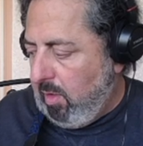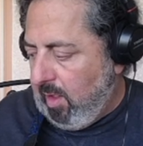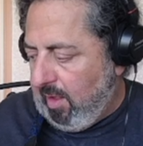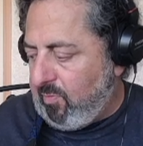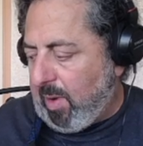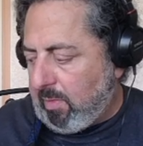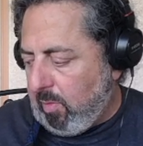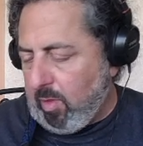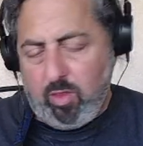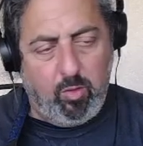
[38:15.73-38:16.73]
That's
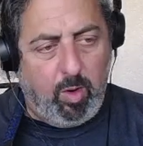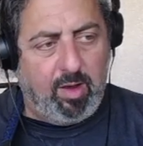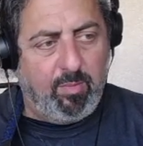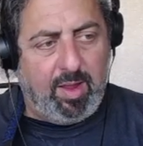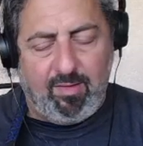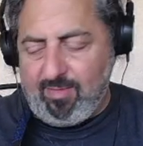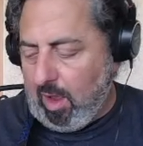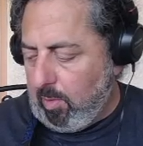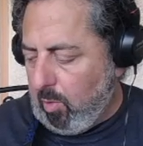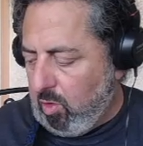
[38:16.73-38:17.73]
probably the way to make it
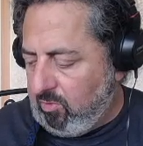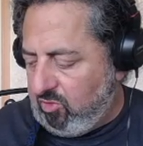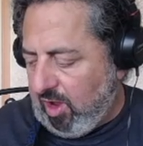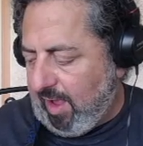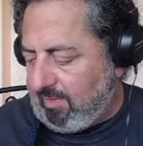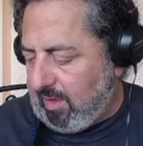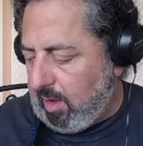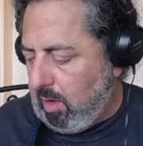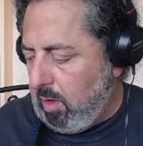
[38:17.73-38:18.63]
sound more jazzy.